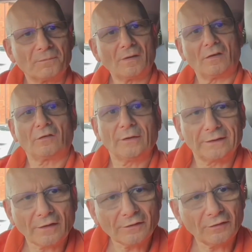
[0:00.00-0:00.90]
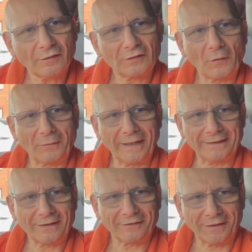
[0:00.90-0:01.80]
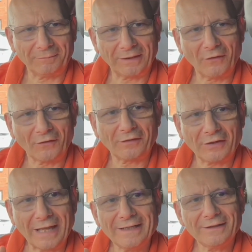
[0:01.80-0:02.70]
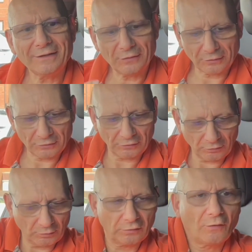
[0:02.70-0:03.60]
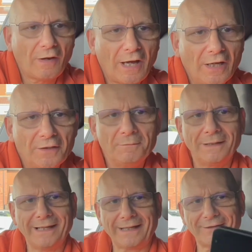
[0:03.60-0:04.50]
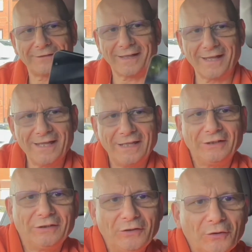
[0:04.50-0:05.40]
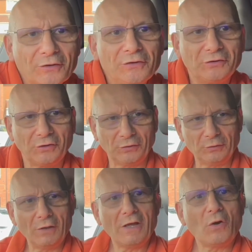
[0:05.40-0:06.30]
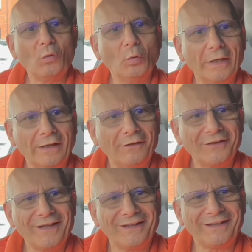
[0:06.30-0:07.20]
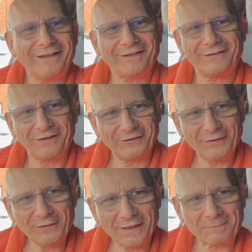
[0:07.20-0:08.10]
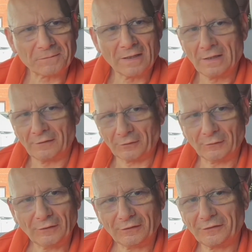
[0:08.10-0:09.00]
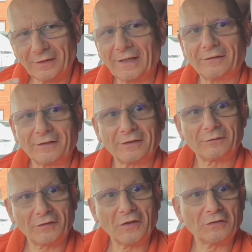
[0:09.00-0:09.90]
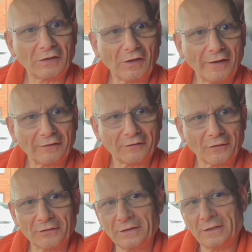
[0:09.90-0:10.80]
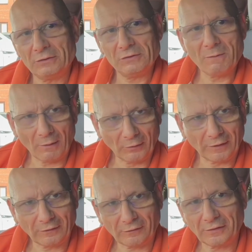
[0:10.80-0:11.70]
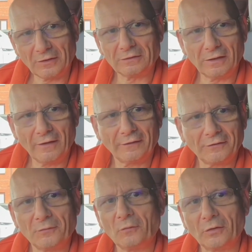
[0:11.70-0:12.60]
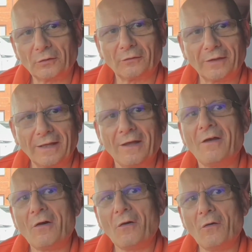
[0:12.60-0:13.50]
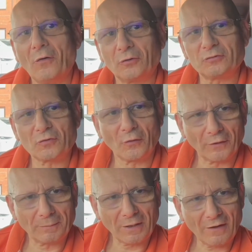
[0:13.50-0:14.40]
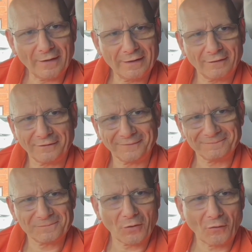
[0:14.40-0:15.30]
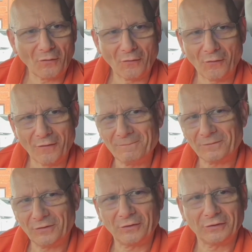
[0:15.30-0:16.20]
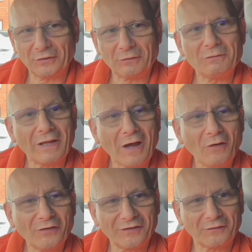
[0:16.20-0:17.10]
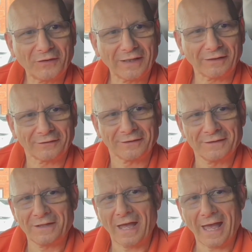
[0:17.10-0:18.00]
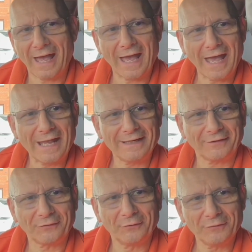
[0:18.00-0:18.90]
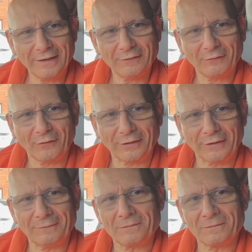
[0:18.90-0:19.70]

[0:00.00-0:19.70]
So it doesn't just stop there, does it? Because anything you can do with your home Alexa, you can do with this unit. So if it's set to turn your lights on, you might want to just turn your lights on while you're there, or draw the blinds, or you could do a host of things, and it's all ready for you.